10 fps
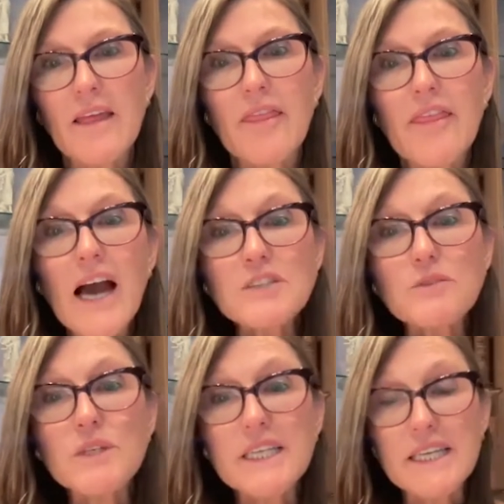that
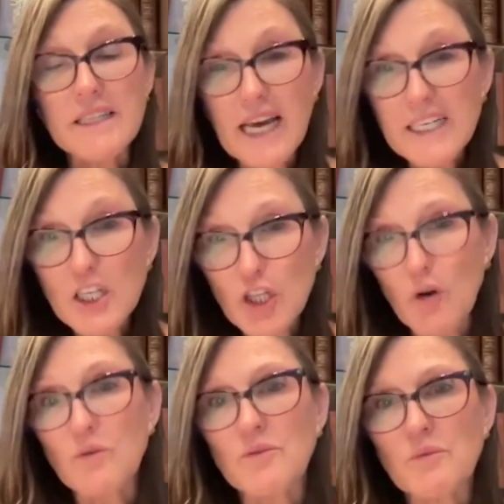
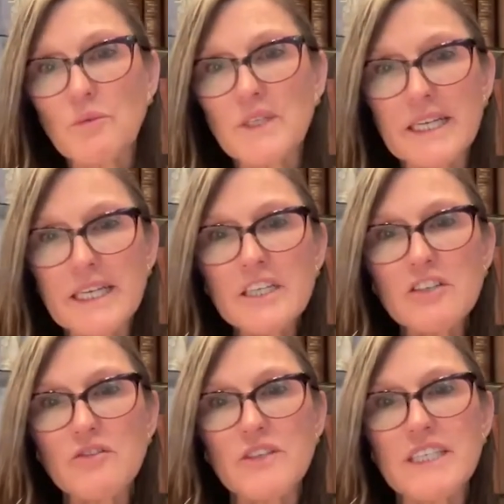alone would
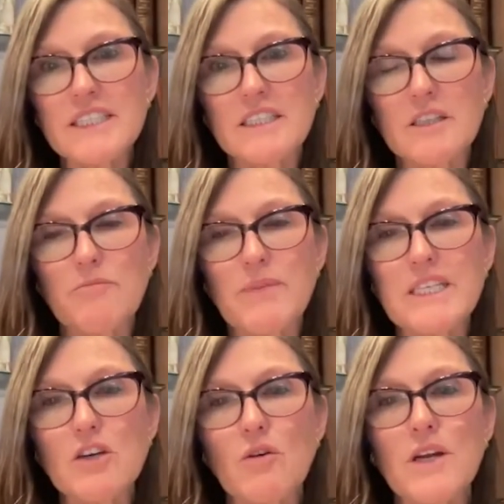increase the
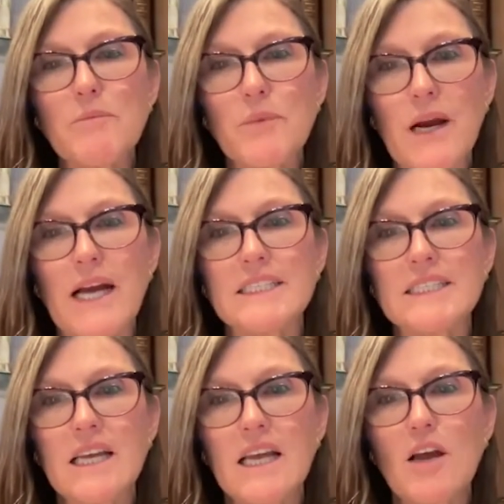Bitcoin
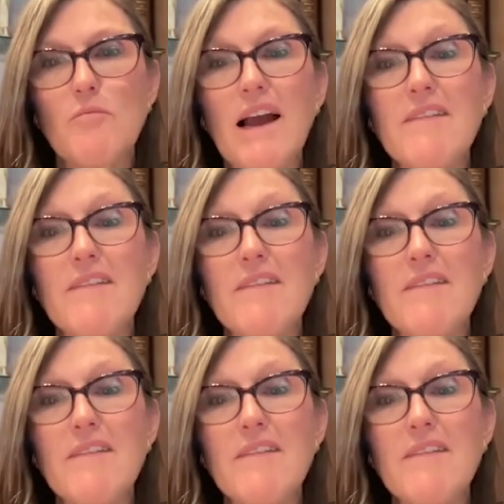price by